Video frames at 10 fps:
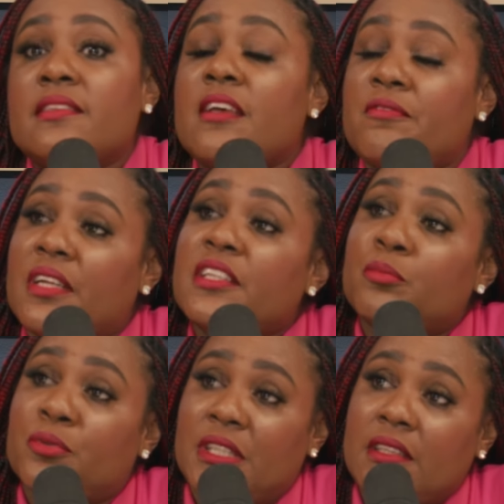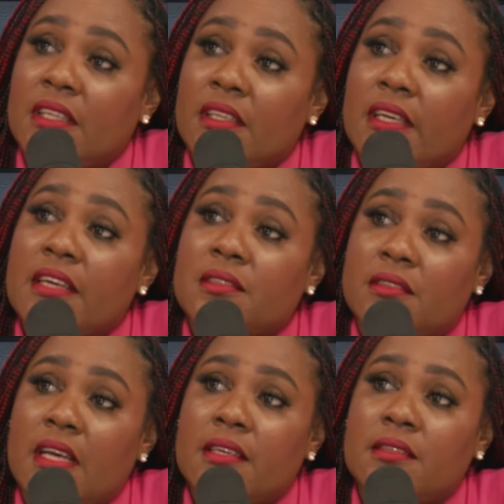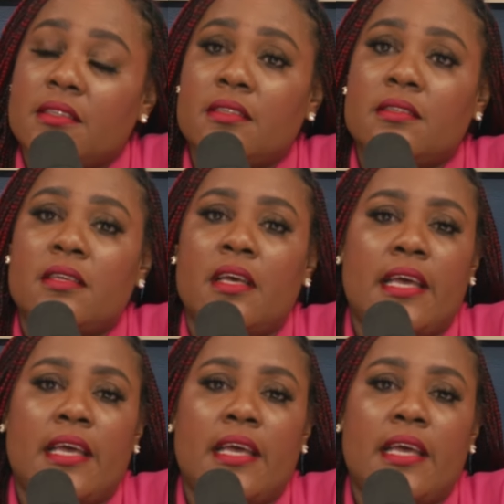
definitely breathing exercises.